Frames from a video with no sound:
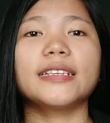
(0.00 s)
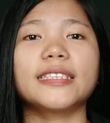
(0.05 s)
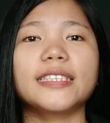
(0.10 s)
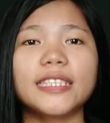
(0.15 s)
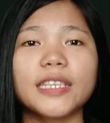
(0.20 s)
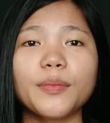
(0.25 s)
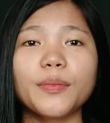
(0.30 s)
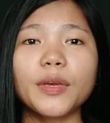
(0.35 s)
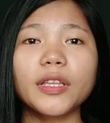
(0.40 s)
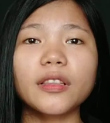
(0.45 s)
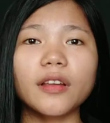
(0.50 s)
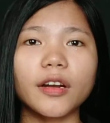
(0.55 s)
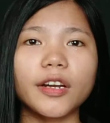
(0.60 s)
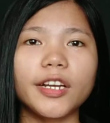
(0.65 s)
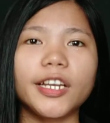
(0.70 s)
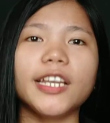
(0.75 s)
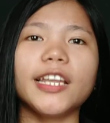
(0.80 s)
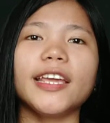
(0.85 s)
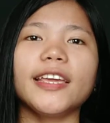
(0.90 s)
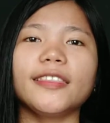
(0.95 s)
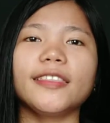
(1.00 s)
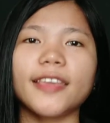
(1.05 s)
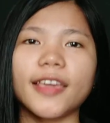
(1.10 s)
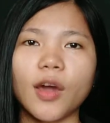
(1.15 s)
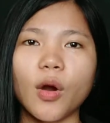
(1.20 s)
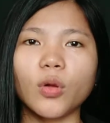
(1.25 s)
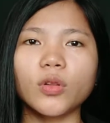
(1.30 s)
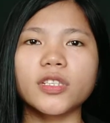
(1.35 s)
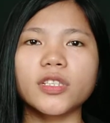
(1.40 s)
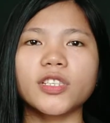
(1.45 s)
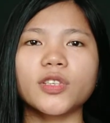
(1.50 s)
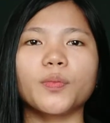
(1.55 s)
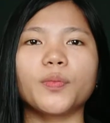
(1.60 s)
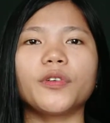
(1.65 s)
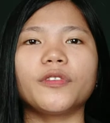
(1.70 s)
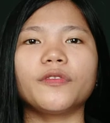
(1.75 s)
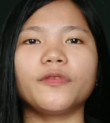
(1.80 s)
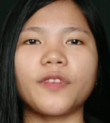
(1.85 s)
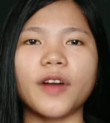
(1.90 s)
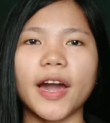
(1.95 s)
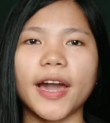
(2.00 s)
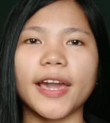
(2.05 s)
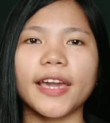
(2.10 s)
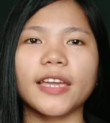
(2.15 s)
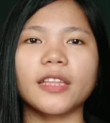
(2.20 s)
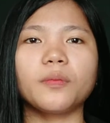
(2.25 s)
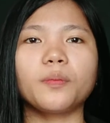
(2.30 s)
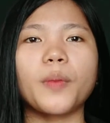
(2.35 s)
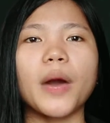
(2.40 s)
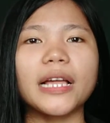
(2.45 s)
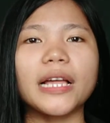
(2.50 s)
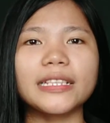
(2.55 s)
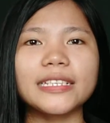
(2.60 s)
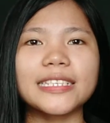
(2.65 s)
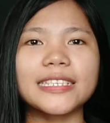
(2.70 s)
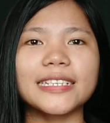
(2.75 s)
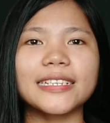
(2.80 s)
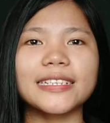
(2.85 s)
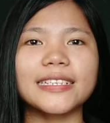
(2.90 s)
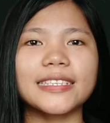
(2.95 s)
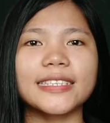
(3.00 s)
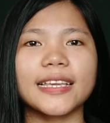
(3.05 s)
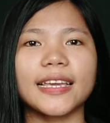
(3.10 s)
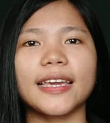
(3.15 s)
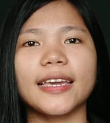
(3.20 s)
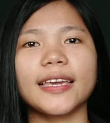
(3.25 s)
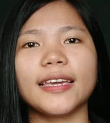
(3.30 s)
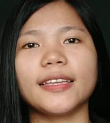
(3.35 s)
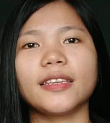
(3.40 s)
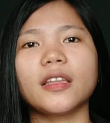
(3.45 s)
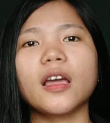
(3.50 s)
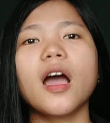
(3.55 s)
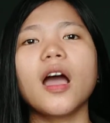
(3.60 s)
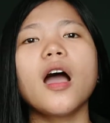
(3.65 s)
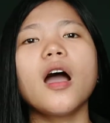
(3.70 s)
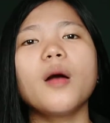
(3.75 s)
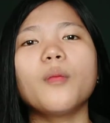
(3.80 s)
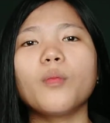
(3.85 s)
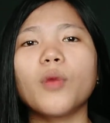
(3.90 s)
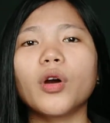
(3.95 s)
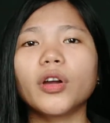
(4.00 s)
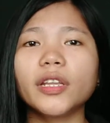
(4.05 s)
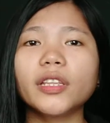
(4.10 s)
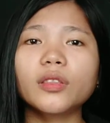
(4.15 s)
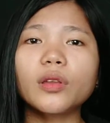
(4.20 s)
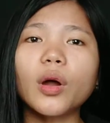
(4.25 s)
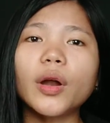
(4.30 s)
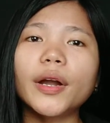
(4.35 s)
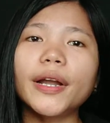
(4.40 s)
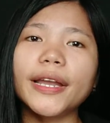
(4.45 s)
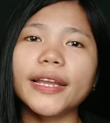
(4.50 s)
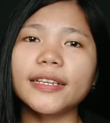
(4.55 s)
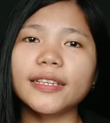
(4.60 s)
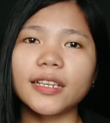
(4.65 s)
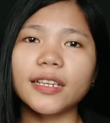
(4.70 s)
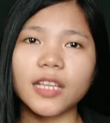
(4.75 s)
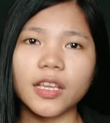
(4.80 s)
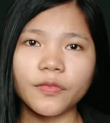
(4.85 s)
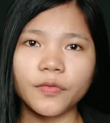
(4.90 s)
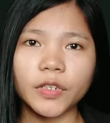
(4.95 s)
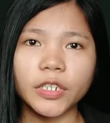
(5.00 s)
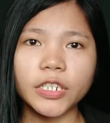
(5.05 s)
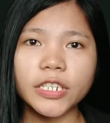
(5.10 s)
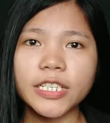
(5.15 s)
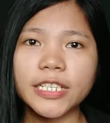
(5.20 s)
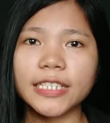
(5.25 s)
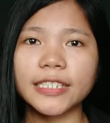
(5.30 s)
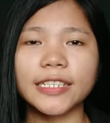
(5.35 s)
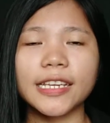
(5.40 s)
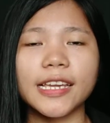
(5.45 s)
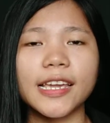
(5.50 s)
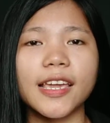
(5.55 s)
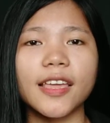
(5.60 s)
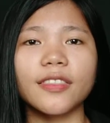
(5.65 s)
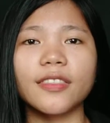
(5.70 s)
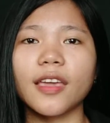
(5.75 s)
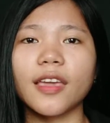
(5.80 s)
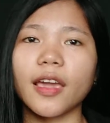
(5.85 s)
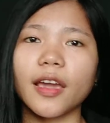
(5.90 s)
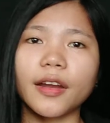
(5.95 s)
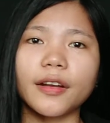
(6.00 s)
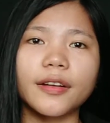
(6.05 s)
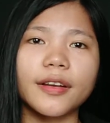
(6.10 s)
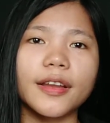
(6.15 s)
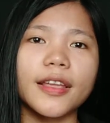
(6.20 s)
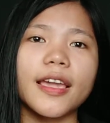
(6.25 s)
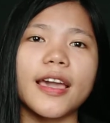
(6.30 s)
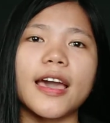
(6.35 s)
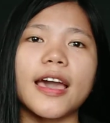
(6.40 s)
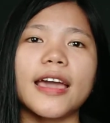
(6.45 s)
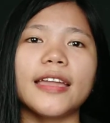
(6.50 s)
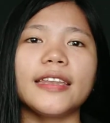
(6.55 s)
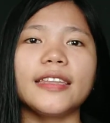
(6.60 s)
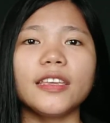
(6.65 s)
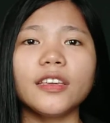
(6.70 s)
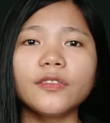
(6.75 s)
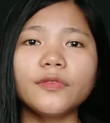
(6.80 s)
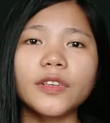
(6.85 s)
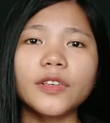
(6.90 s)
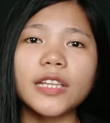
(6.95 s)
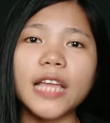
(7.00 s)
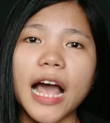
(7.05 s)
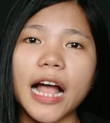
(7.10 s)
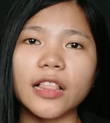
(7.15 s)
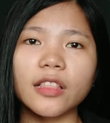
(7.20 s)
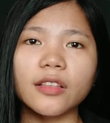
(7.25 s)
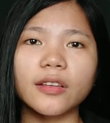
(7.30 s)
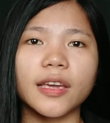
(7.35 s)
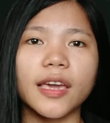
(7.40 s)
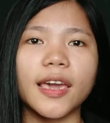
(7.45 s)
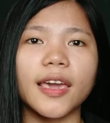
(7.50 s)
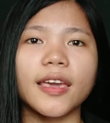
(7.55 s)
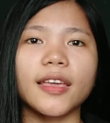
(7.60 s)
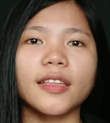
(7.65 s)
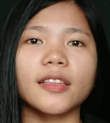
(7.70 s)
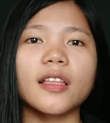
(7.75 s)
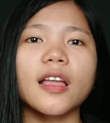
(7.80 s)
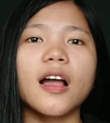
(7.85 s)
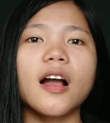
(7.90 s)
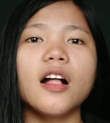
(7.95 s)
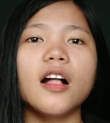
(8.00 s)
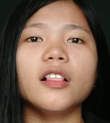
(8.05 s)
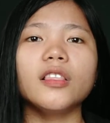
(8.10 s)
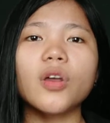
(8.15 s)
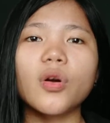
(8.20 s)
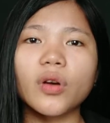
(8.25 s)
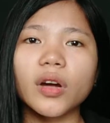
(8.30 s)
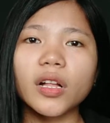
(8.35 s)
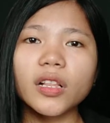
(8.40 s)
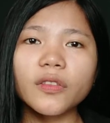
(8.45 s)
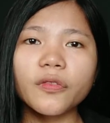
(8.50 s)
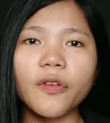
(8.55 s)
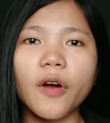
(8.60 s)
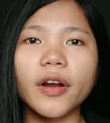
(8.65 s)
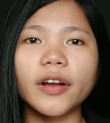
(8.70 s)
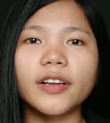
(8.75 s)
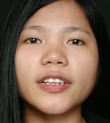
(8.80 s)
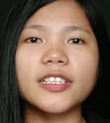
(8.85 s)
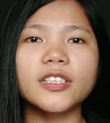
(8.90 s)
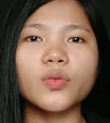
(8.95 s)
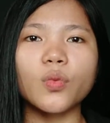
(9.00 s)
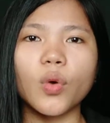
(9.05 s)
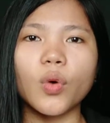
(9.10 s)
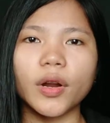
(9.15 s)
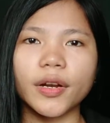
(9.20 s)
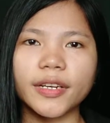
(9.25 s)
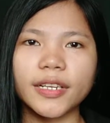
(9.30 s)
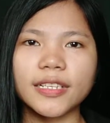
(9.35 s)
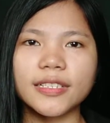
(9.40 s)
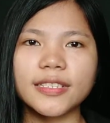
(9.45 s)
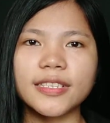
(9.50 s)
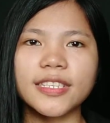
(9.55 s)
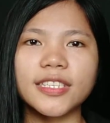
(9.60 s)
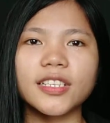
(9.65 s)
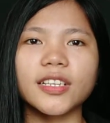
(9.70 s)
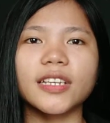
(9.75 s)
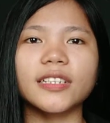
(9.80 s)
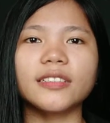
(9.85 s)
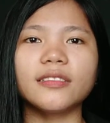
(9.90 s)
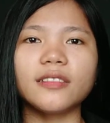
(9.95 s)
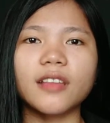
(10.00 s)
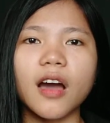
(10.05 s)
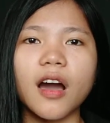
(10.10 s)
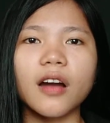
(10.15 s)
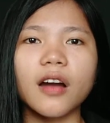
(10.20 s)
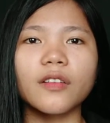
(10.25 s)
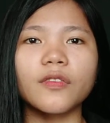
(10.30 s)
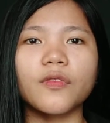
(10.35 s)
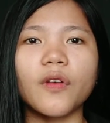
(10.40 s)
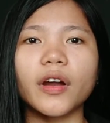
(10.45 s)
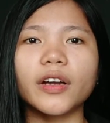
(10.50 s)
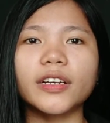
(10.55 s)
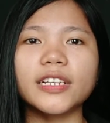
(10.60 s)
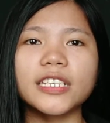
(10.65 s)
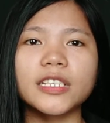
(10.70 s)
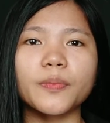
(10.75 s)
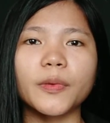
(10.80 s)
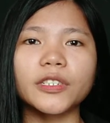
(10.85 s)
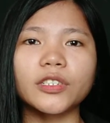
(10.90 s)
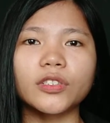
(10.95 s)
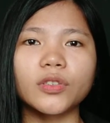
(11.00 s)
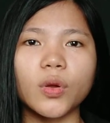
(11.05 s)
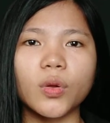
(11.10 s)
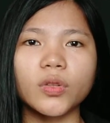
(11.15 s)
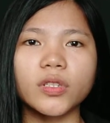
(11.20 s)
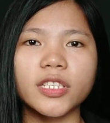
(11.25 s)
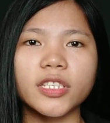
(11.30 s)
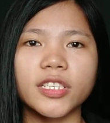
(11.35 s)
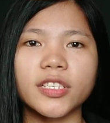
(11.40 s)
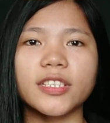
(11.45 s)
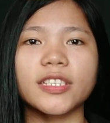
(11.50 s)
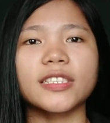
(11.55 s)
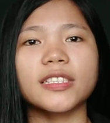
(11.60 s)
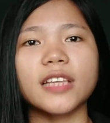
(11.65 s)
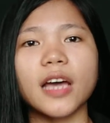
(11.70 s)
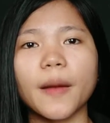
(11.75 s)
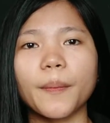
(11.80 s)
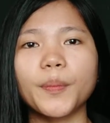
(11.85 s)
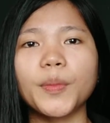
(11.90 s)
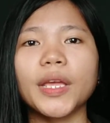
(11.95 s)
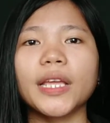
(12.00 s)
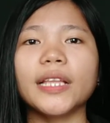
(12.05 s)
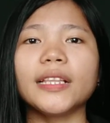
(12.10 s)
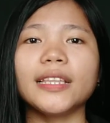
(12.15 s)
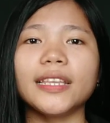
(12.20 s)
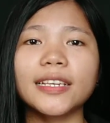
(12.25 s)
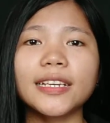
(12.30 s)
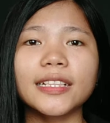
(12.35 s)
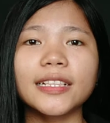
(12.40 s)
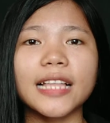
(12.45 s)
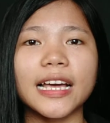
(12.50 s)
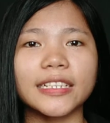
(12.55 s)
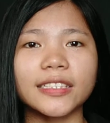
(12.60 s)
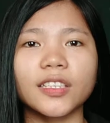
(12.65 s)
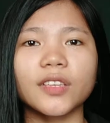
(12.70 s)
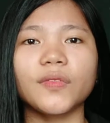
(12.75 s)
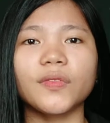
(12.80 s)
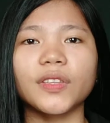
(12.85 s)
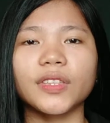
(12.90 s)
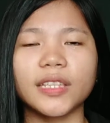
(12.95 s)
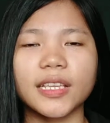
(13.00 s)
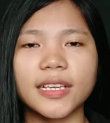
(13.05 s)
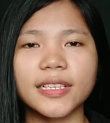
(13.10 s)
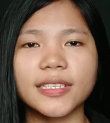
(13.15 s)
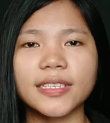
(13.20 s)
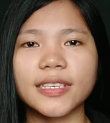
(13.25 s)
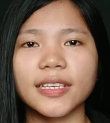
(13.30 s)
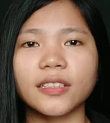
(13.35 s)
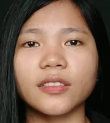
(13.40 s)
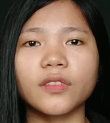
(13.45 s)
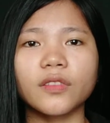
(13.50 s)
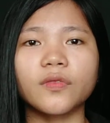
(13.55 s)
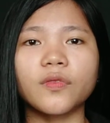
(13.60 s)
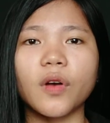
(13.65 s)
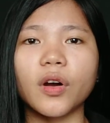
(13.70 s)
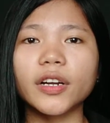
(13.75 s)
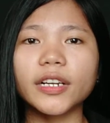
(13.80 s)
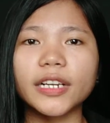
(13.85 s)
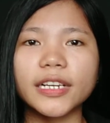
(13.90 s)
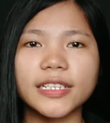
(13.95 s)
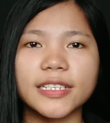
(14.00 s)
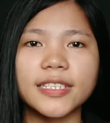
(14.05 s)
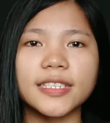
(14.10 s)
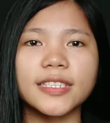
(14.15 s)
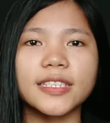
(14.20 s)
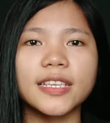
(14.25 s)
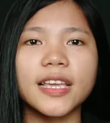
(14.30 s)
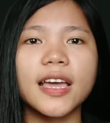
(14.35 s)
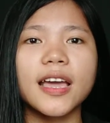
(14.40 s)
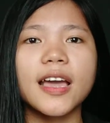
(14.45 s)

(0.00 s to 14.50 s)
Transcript: Similarly, they also provide policies in monitoring the diversity in the area and even allocate local forest wardens to conduct forest patrols to stop the illegal activities in the forest.